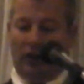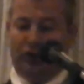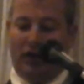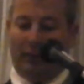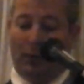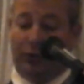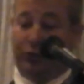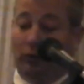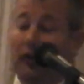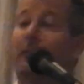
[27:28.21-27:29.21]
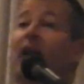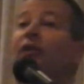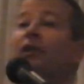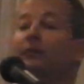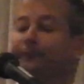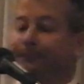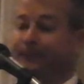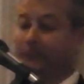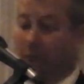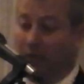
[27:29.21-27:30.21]
Jimbo was truly amazing.
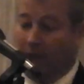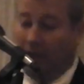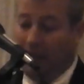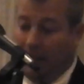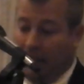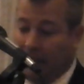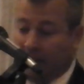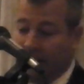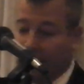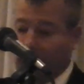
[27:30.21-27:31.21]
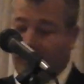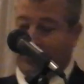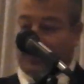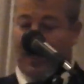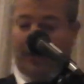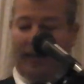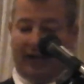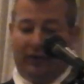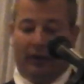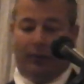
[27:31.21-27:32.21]
He did a great job
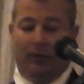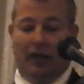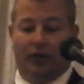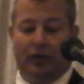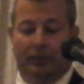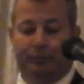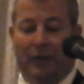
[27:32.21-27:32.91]
handling the pressure